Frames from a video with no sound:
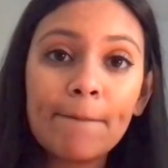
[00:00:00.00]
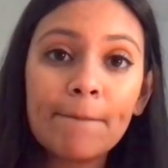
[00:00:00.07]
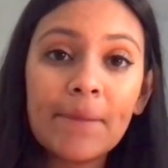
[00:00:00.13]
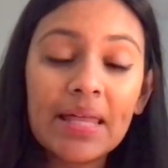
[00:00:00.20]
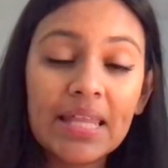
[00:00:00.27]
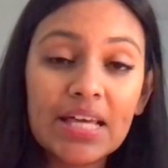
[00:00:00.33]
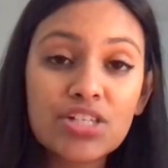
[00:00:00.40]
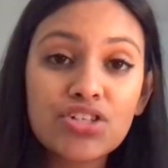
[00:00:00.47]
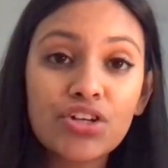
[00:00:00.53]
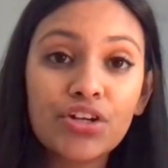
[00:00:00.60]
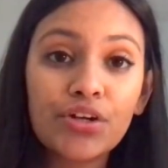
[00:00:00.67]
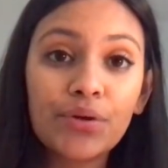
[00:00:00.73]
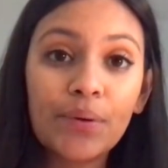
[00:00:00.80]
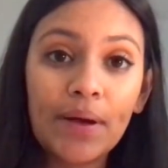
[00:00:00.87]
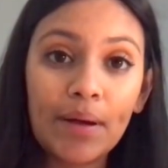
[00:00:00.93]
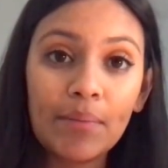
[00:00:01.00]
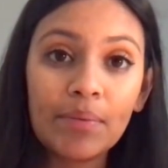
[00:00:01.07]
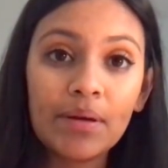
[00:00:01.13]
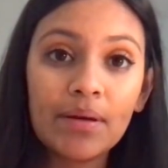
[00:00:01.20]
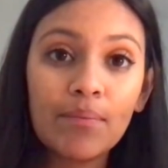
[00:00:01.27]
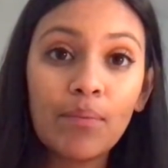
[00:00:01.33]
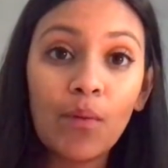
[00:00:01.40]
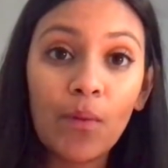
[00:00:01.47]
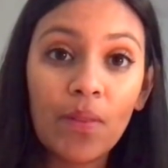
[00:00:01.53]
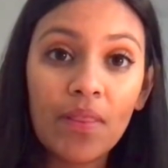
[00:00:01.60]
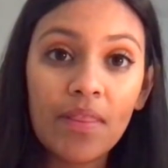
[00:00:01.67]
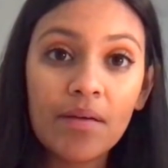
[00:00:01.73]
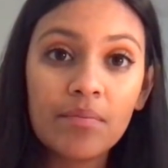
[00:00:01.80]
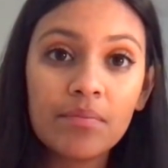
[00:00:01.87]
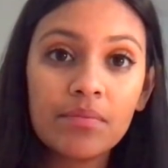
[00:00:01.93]
my legs started cramping, both of
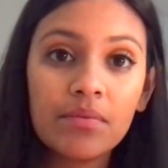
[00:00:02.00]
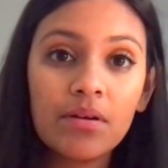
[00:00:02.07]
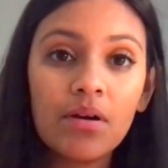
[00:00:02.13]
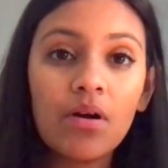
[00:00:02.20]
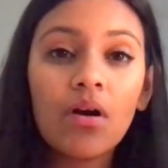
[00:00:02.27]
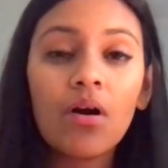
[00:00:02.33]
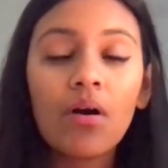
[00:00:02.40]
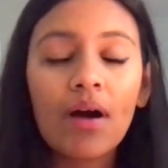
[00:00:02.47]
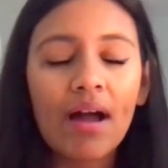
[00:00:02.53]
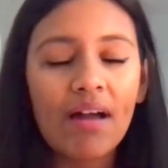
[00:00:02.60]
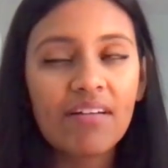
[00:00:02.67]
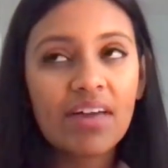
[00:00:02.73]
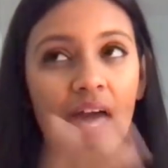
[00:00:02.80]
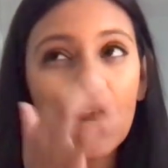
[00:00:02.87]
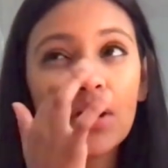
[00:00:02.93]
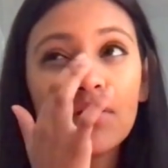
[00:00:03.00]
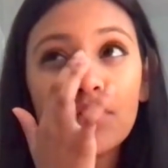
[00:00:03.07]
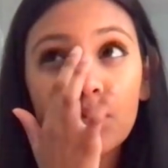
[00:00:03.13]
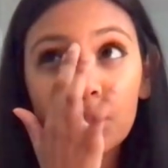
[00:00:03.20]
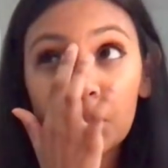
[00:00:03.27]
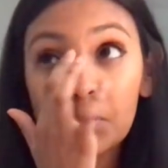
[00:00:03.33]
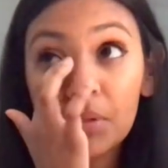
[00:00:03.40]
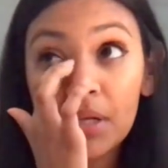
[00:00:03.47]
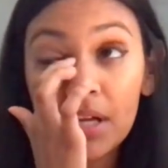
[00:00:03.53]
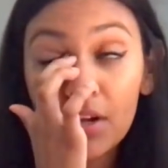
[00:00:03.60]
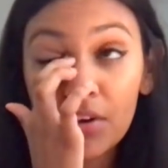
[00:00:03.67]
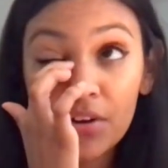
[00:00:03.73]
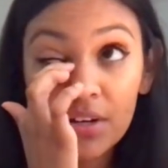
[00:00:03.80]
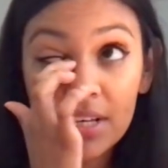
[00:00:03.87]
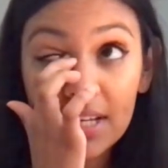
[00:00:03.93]
them. Oh, I don't even remember it
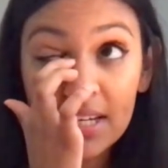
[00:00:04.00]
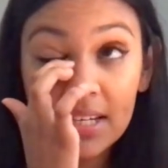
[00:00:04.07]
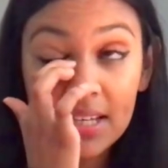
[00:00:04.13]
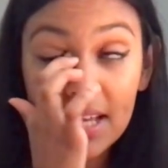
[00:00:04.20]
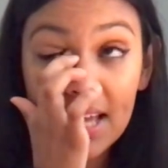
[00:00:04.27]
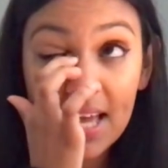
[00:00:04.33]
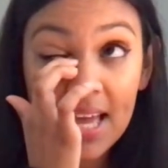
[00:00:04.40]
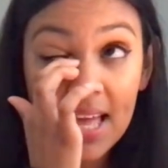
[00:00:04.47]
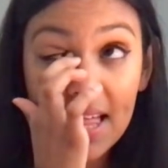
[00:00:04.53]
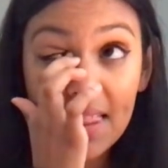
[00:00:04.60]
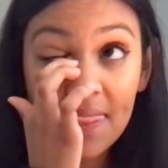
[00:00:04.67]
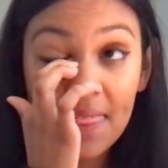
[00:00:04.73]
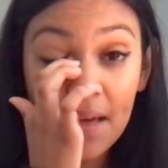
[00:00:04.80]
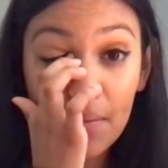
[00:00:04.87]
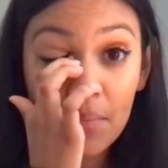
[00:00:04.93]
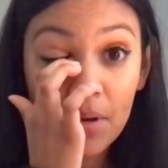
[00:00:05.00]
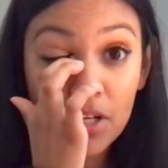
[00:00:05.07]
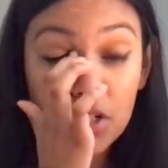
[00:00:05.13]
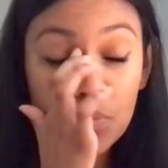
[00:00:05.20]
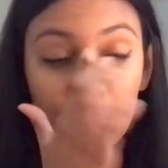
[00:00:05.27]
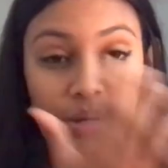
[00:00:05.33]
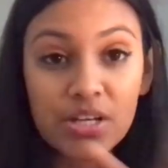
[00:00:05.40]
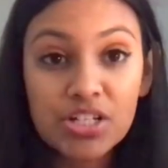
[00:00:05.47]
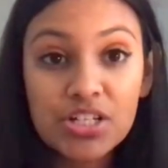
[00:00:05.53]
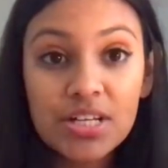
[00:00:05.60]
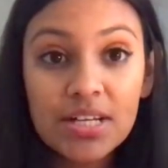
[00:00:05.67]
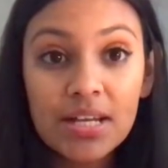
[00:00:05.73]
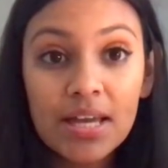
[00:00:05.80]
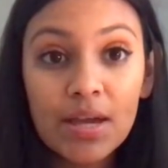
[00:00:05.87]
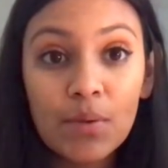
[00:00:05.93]
hurting that much
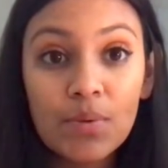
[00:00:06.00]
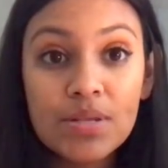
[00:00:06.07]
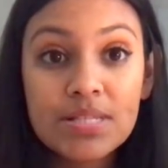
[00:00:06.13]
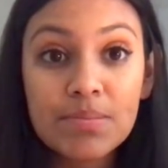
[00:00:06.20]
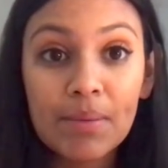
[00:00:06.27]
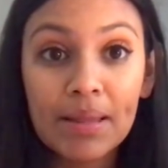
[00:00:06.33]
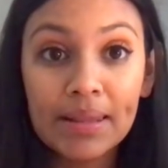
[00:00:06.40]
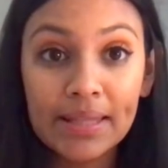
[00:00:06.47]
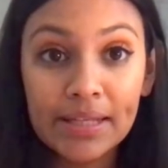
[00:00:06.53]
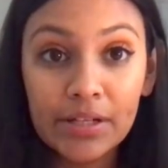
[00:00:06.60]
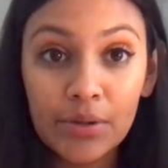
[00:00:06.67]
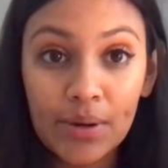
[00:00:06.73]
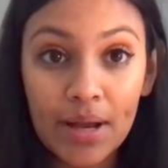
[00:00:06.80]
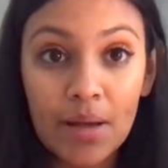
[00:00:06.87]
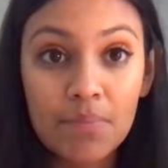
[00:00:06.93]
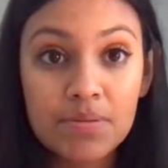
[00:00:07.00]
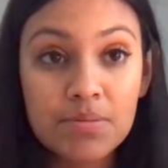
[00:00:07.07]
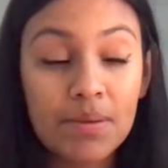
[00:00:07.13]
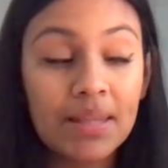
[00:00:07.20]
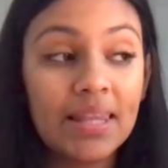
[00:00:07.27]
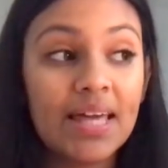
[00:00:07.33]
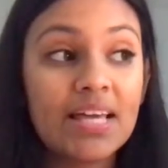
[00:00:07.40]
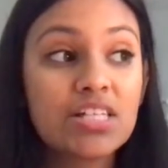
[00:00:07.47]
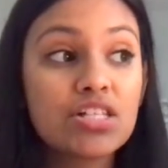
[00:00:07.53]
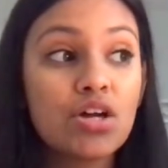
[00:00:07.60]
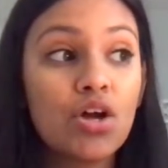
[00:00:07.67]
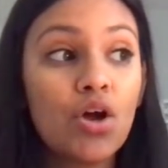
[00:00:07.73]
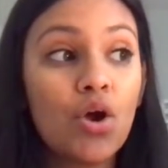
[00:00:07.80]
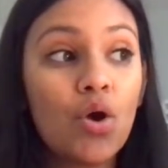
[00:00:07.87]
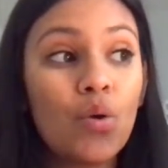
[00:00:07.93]
pushing. It was my leg cramps. My legs
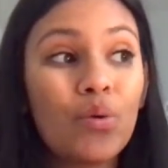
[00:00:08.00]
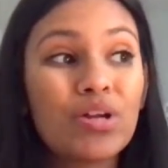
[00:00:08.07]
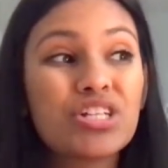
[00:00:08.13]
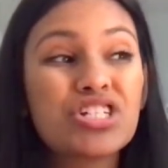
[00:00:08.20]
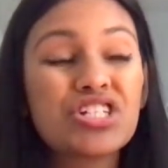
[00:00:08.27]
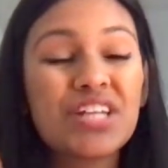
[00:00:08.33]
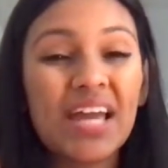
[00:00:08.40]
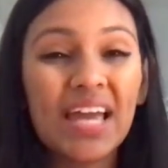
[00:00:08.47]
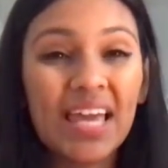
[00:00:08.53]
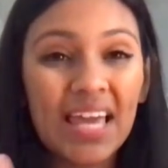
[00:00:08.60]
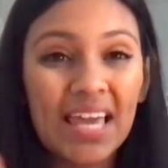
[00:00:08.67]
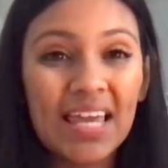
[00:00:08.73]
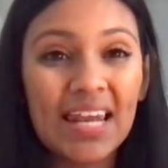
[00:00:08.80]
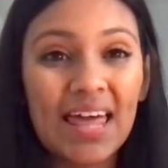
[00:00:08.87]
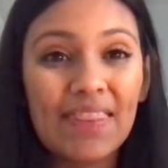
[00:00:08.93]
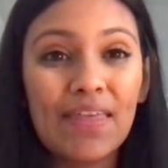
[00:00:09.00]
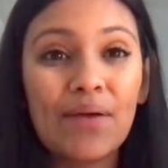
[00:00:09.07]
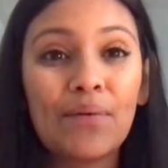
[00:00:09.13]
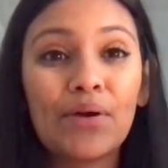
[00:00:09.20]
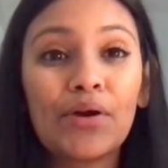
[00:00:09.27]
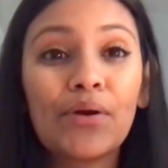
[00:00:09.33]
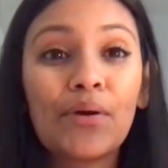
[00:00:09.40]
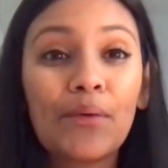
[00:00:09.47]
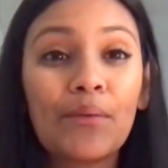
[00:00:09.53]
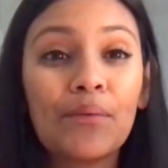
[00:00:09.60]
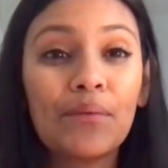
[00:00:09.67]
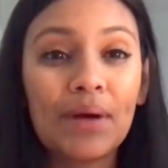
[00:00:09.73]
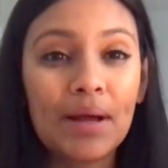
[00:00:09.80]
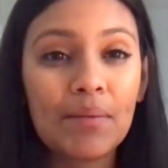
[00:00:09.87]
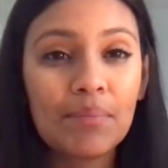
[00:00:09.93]
were shaking and they were
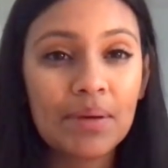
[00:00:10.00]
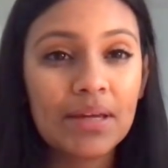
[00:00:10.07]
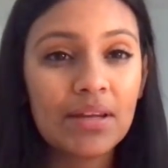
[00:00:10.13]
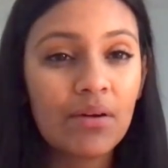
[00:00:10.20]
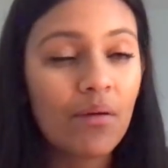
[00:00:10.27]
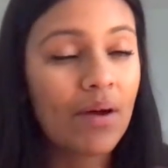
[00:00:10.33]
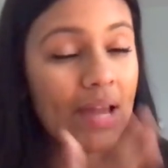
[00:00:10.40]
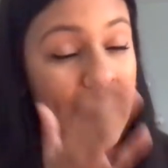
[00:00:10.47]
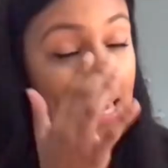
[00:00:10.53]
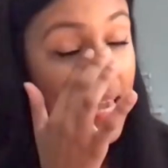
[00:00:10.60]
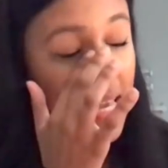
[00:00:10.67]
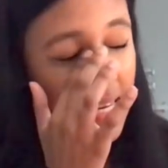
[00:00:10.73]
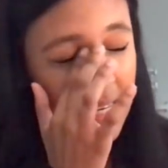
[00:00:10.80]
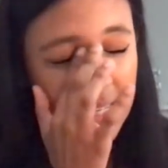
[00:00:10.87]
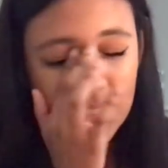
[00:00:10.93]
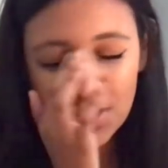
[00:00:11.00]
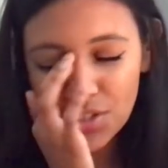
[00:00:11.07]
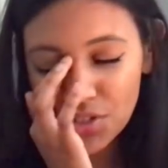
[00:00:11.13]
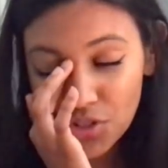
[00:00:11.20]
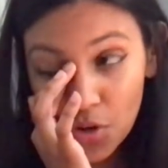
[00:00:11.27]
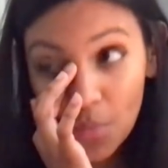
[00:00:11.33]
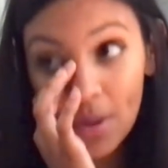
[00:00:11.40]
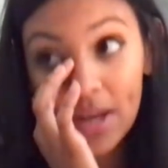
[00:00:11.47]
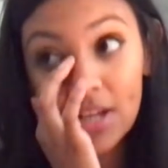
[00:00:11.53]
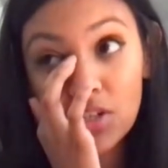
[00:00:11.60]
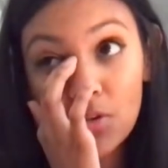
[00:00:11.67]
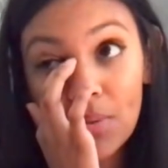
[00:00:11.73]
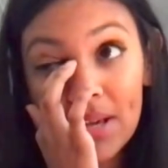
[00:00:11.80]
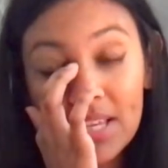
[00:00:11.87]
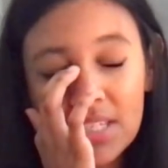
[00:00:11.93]
cramping. Oh, I hated it so bad. I
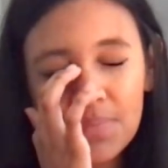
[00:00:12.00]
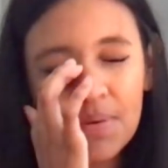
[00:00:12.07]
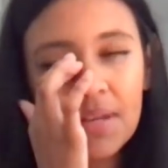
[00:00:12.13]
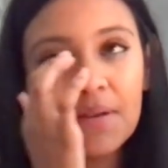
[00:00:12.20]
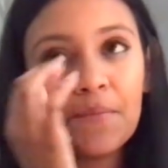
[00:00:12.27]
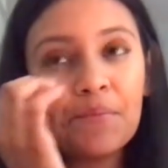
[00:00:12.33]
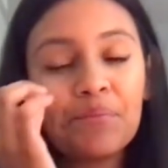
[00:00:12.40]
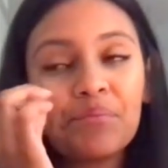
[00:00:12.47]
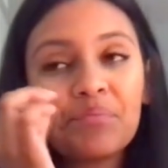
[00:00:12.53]
told my husband,